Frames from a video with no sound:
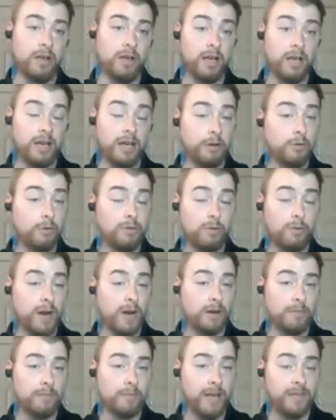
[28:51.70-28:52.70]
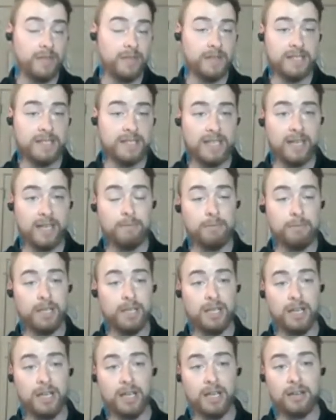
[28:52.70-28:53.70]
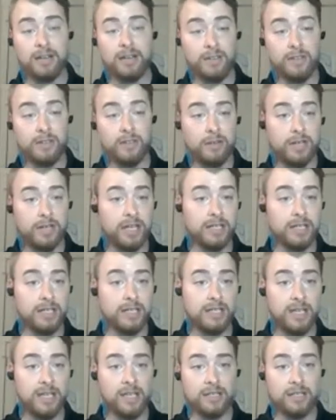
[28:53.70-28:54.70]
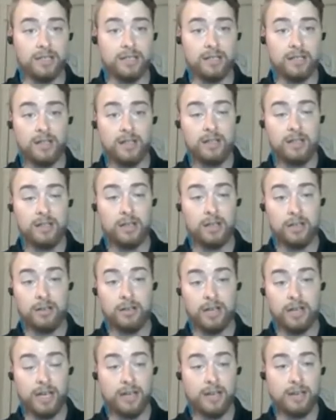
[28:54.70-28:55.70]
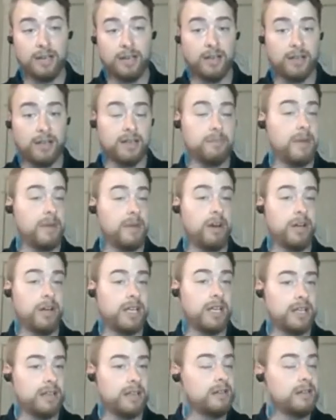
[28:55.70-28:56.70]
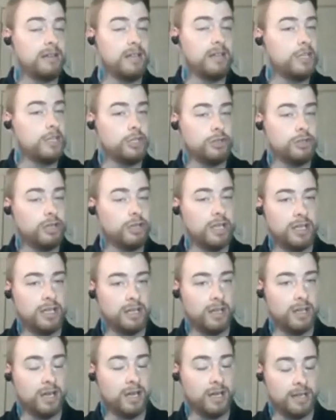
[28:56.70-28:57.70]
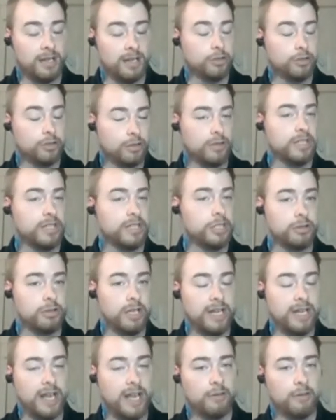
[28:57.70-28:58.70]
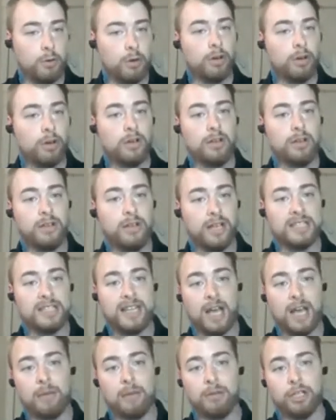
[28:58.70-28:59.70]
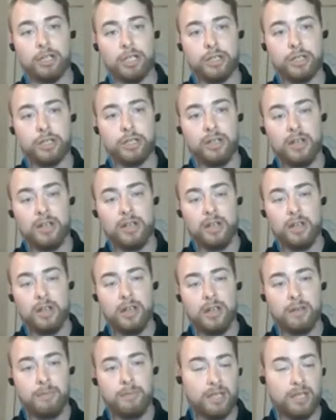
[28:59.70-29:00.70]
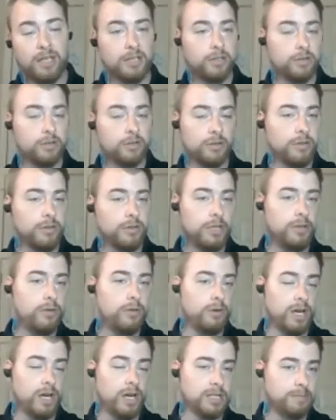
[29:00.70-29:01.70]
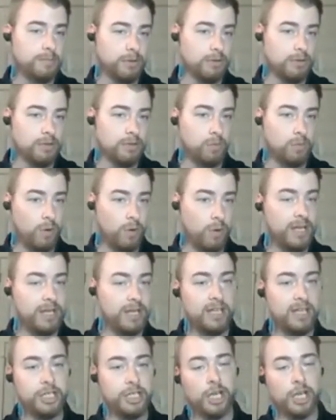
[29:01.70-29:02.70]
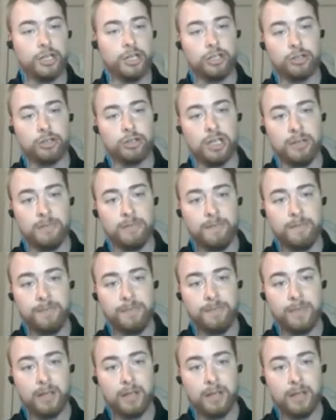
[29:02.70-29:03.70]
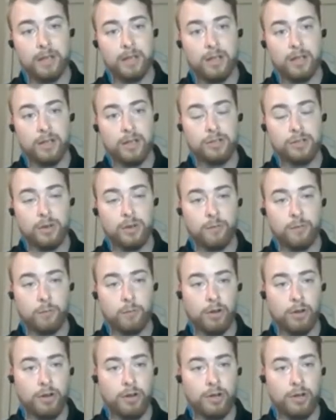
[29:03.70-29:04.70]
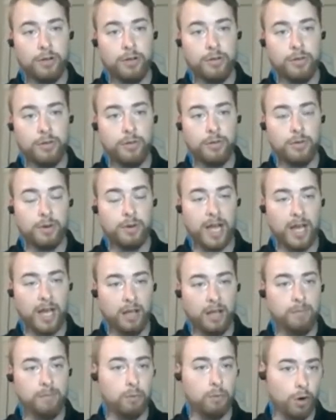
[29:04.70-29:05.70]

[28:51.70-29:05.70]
And I would recommend the same be done in the United States, an American electrical injury network established, because there's only 2 hospitals, one in each country. So if we're going to help